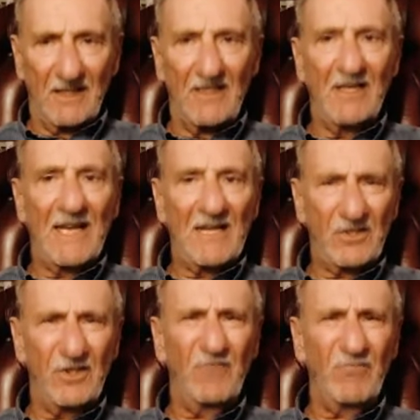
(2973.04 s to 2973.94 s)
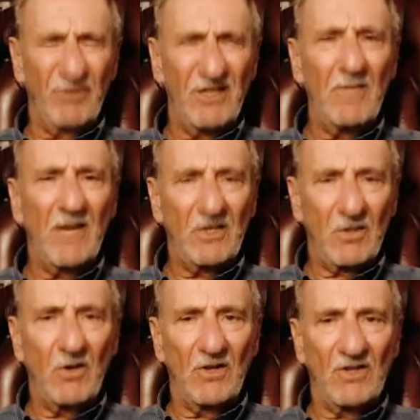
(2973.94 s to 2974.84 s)
unless you've pretty much
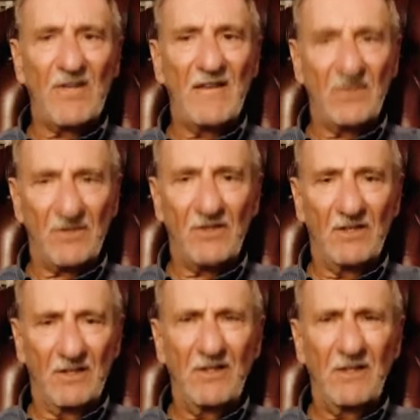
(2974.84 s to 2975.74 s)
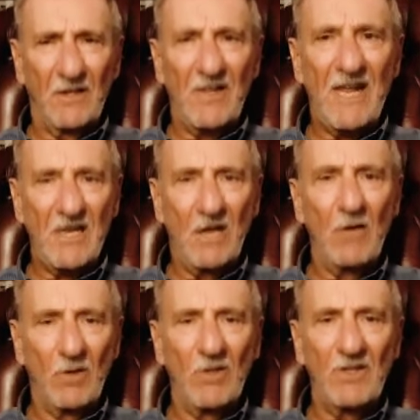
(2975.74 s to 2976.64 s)
got the sense that, you know, they know
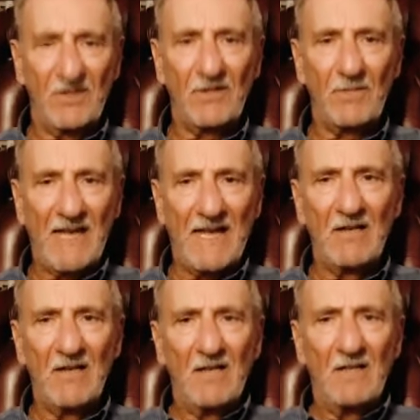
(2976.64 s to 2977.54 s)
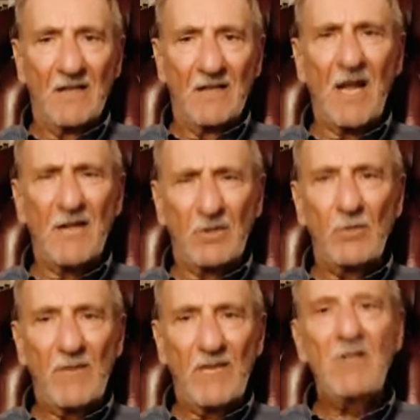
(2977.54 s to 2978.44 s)
what this is about. And I do
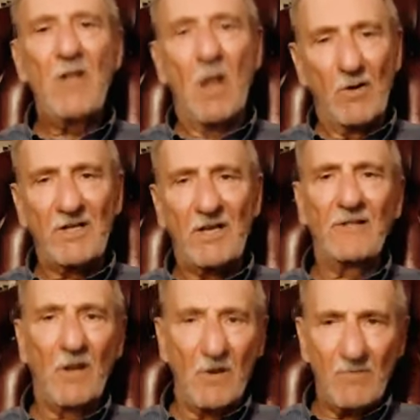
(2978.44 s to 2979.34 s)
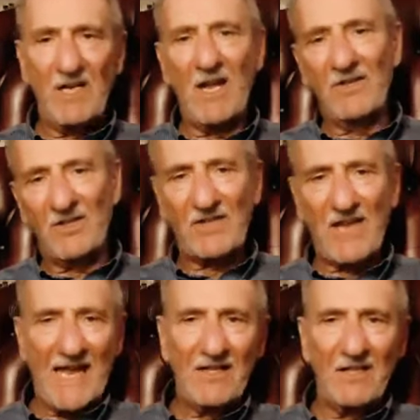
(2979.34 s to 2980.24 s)
mean know it. I don't mean
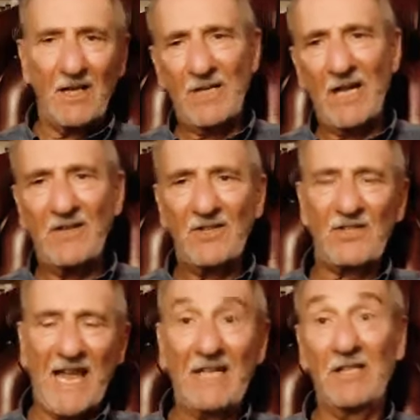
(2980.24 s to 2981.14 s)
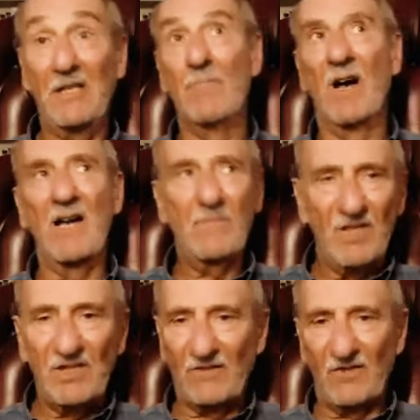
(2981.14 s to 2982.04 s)
understand it. I mean, understanding might
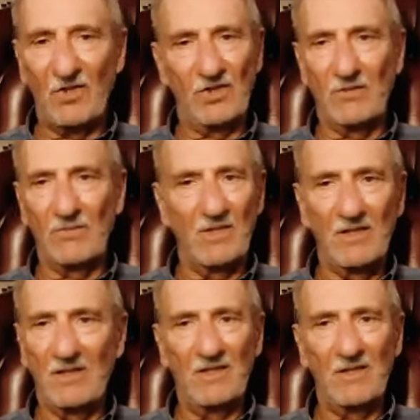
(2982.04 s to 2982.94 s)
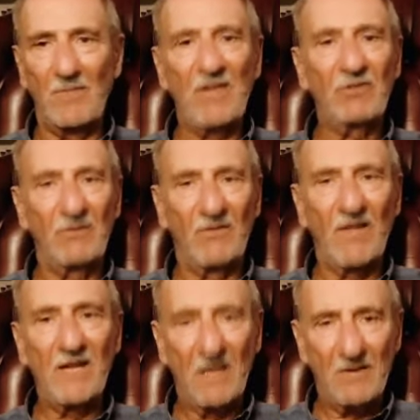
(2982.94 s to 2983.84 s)
be sufficient, but it's better if they
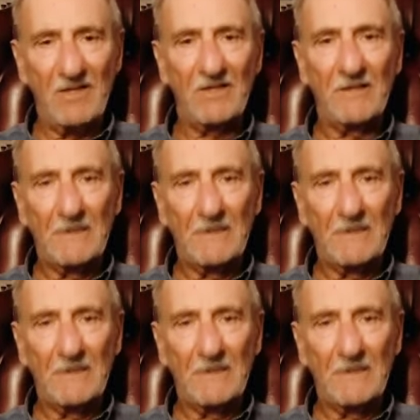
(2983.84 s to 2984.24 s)
know it.